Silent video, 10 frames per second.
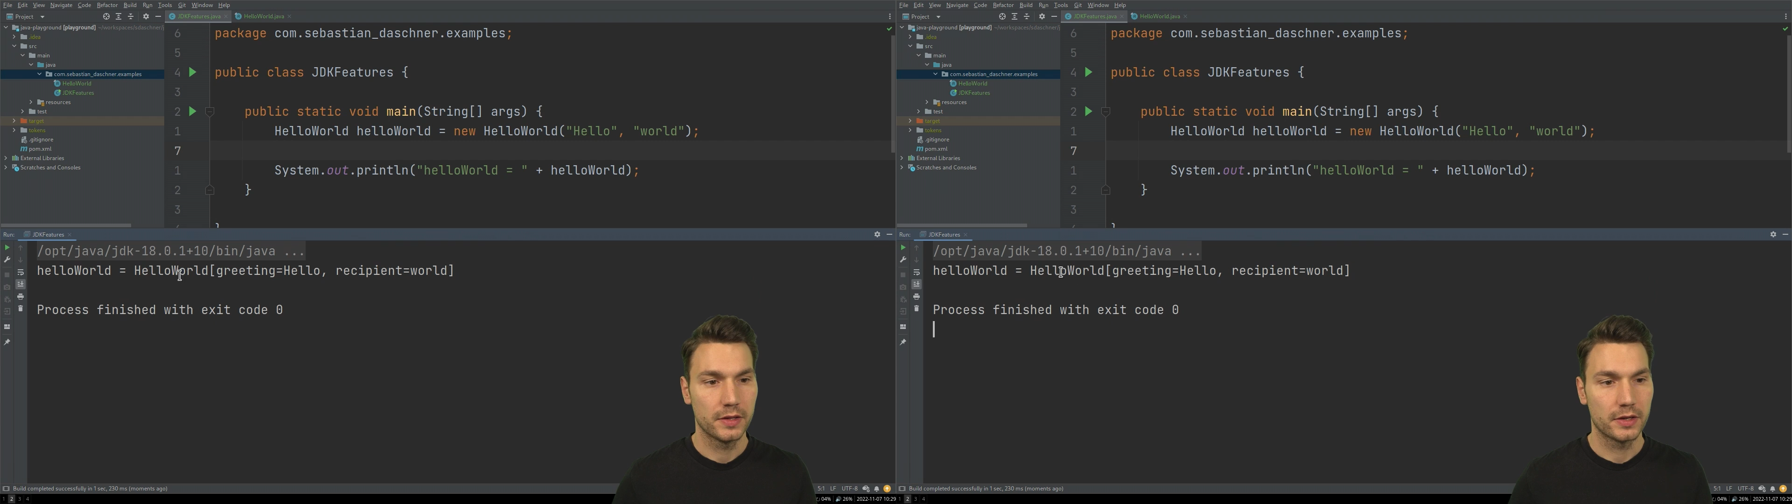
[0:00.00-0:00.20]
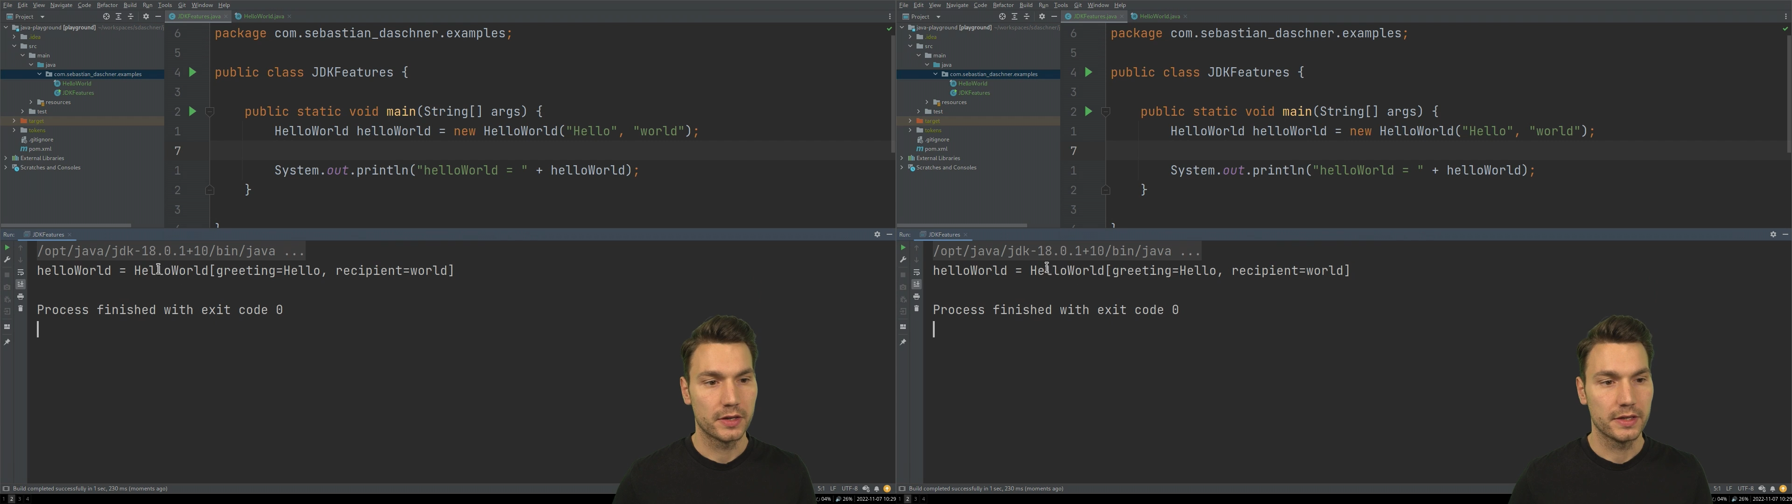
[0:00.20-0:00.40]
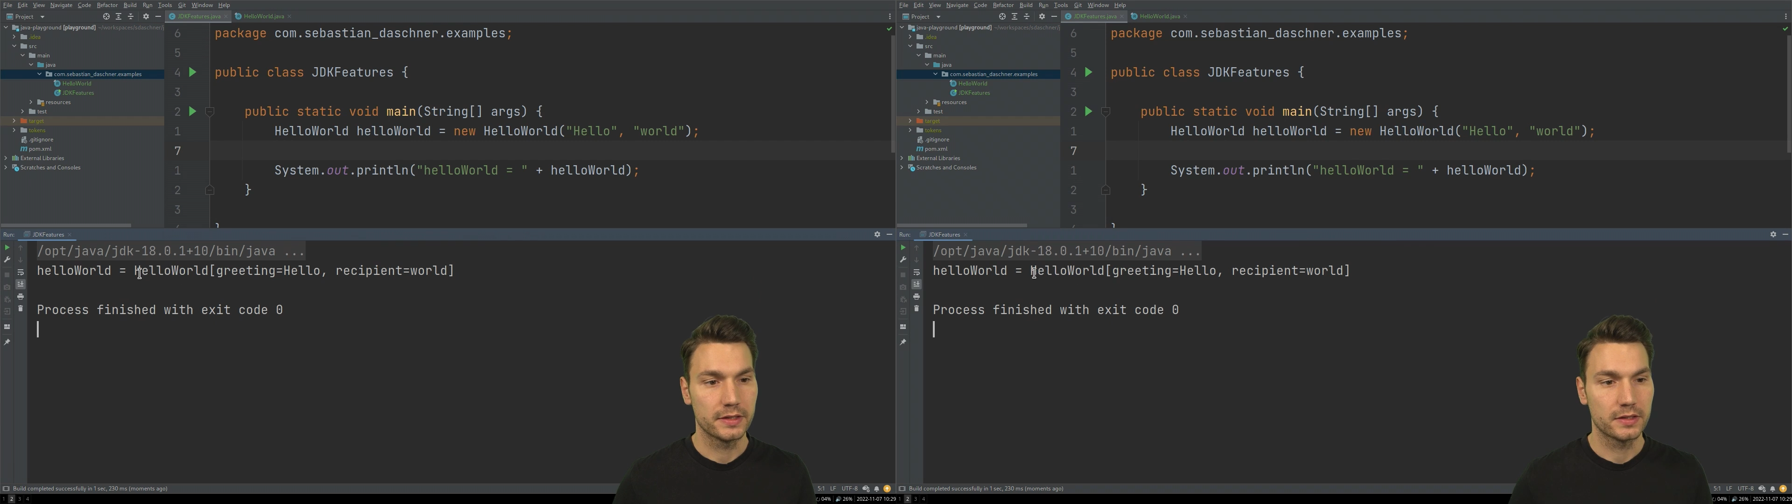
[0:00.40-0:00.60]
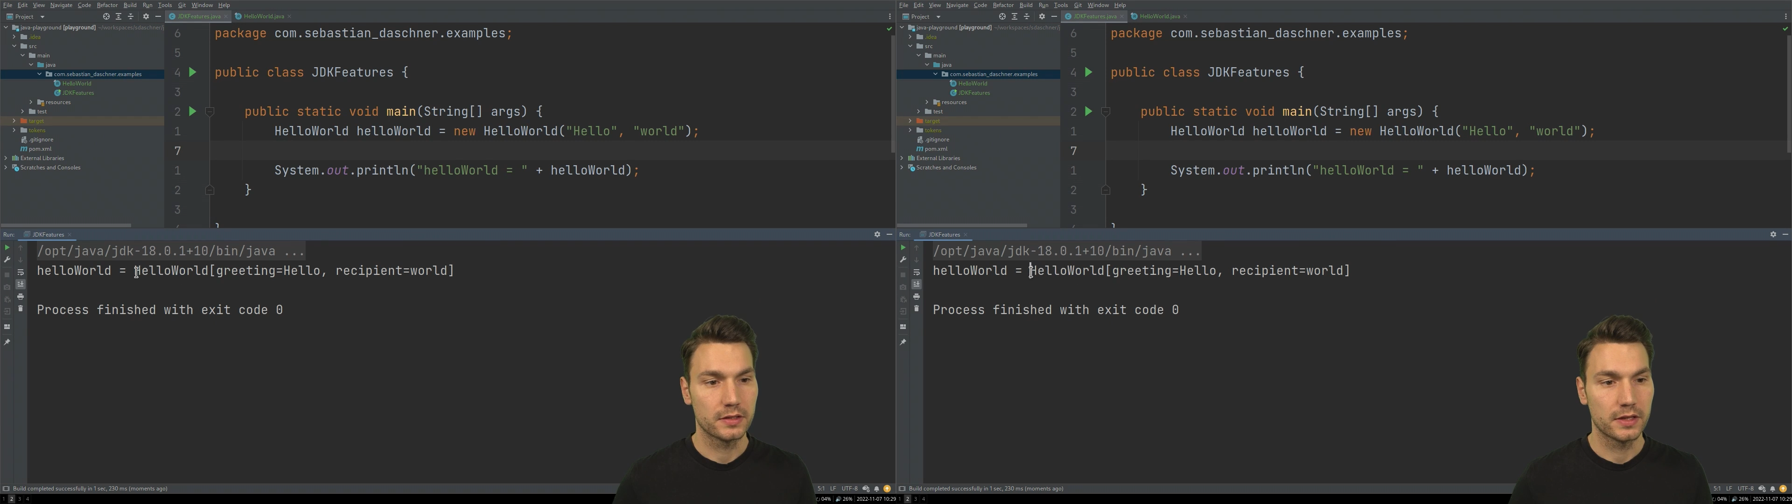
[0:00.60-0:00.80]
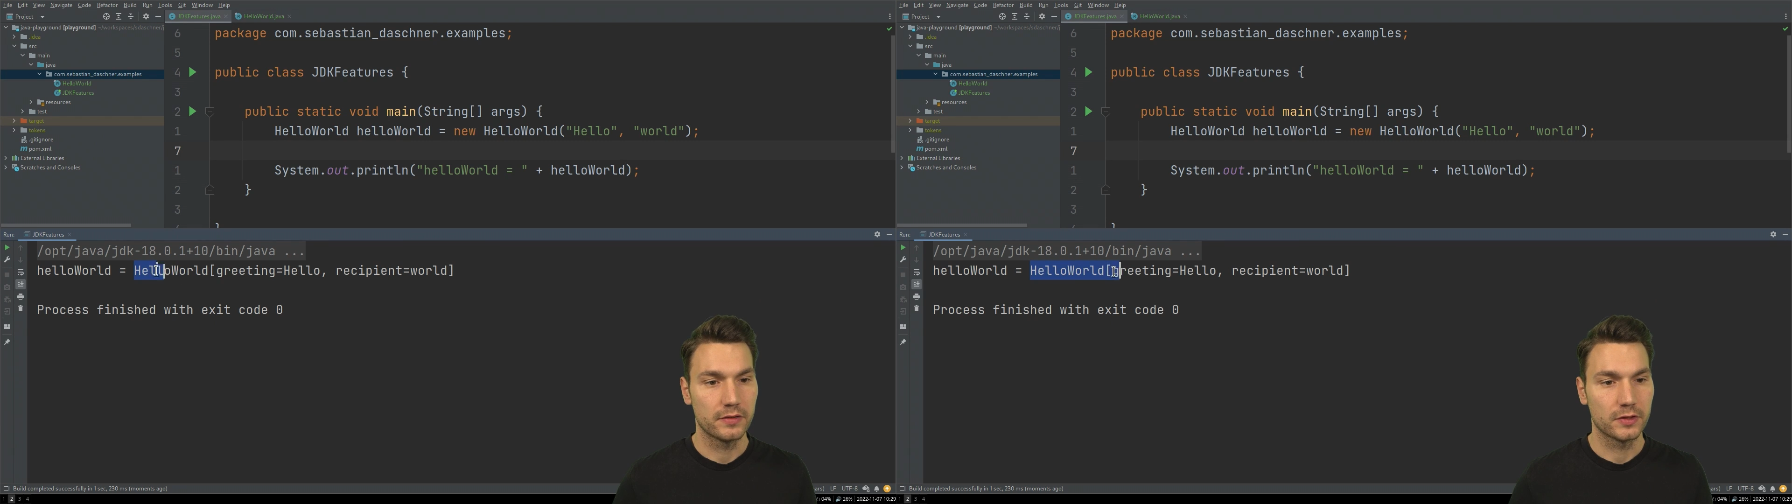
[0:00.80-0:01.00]
there
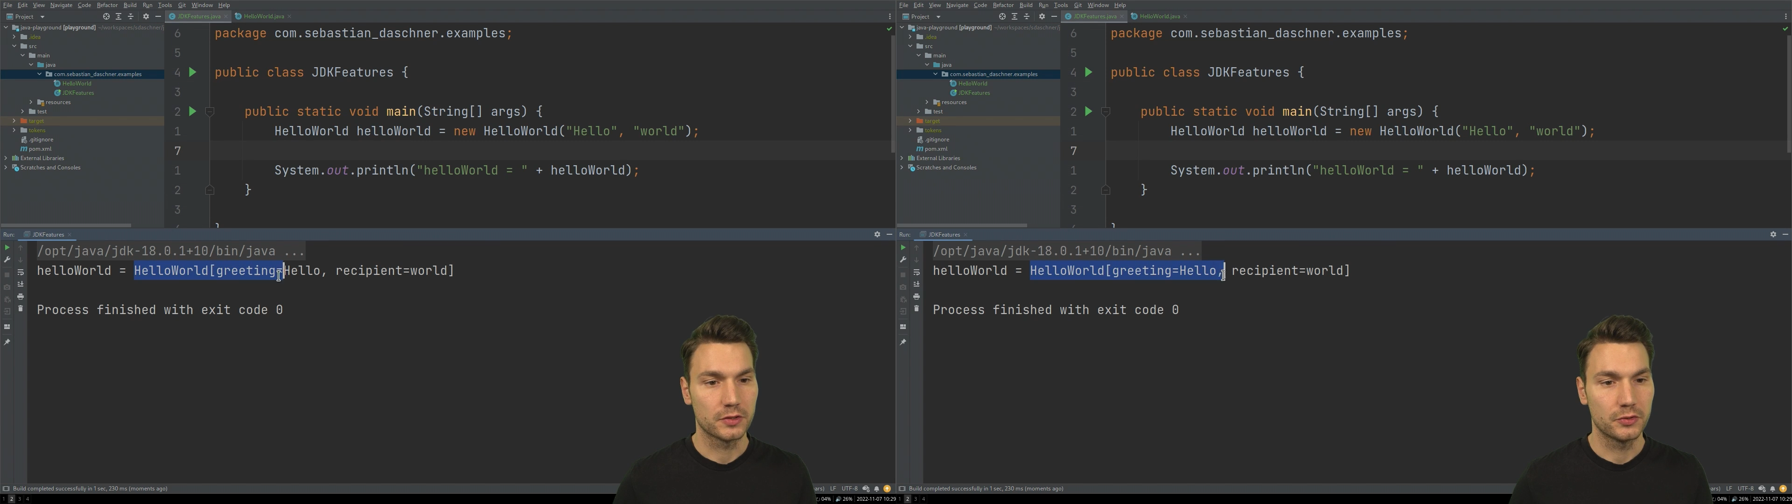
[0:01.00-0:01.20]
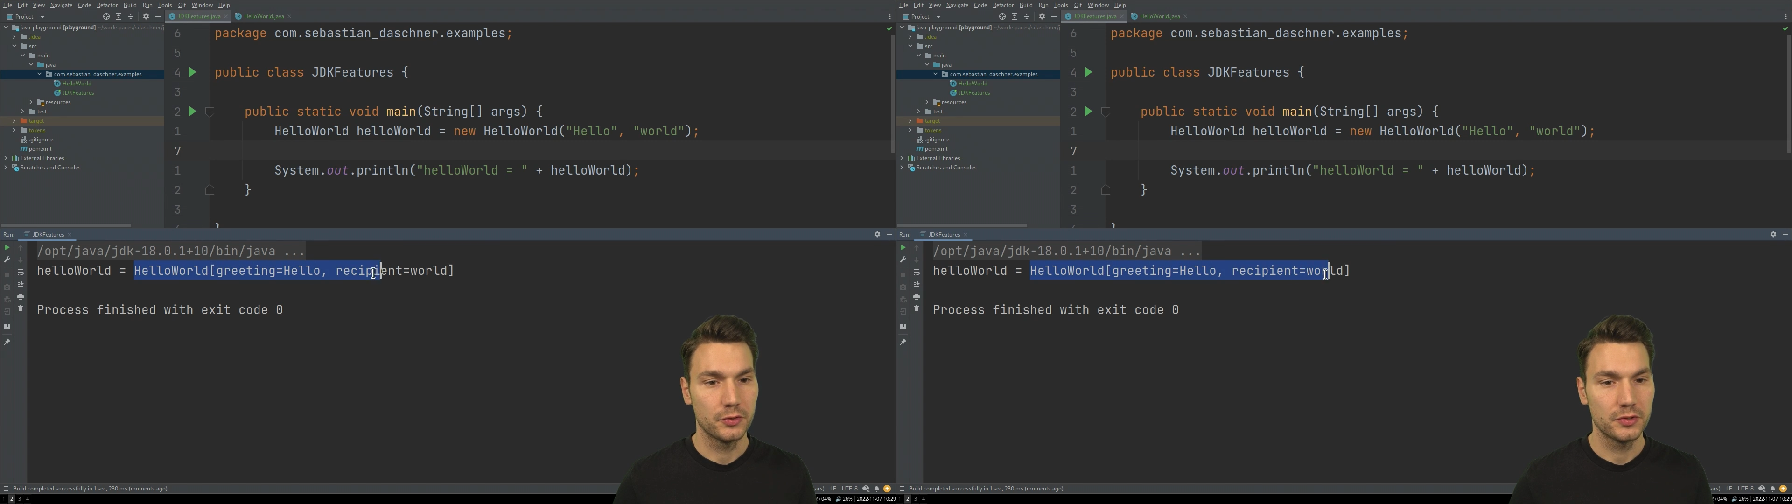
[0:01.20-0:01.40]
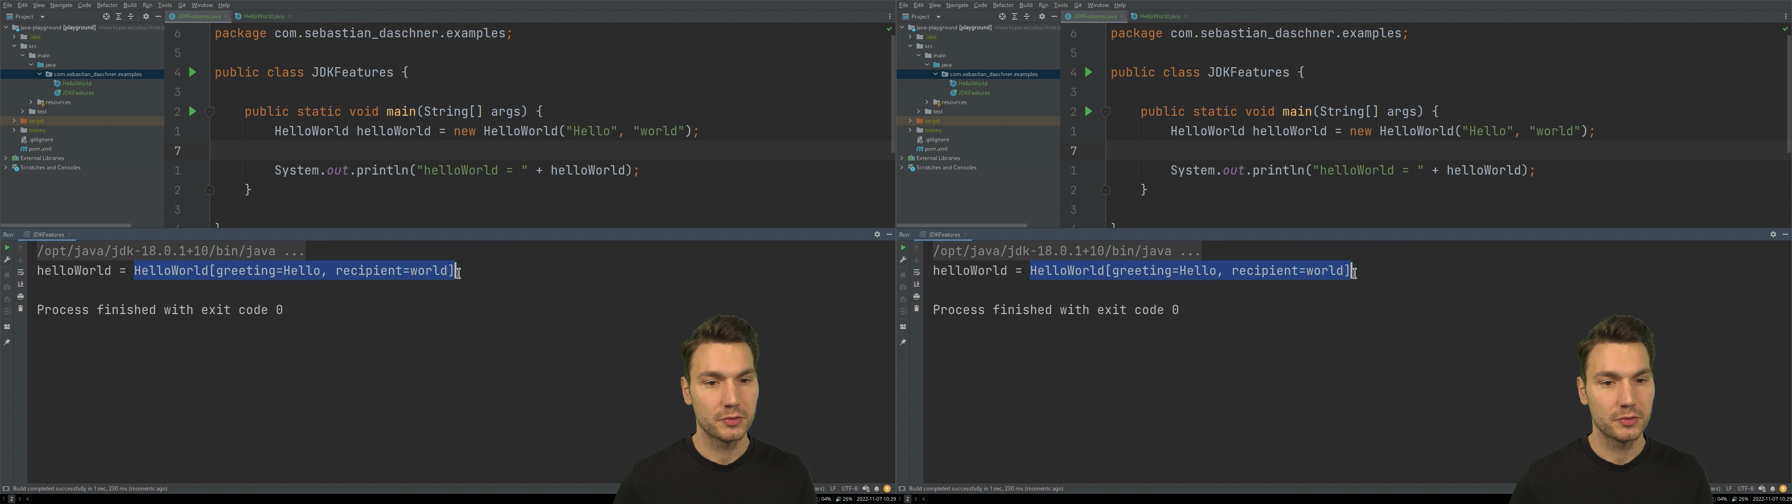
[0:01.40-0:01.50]
is even a to